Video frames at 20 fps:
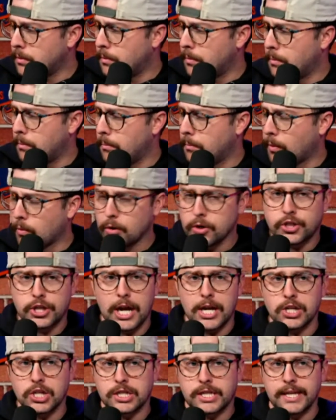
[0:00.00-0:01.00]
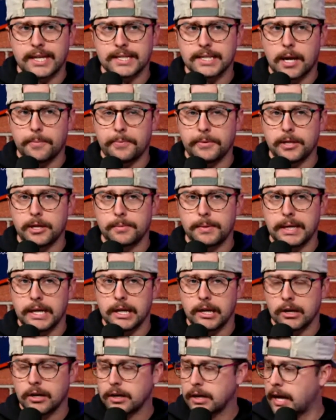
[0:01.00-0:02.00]
we're changing things up a little bit
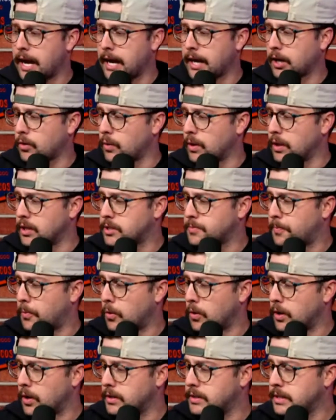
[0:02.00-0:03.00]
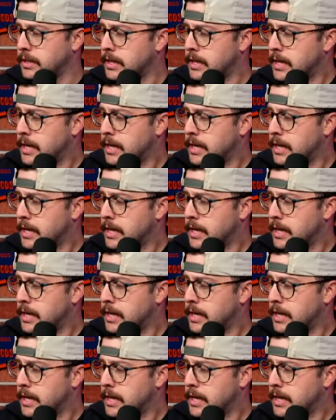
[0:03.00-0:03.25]
here at Guerilla Sports.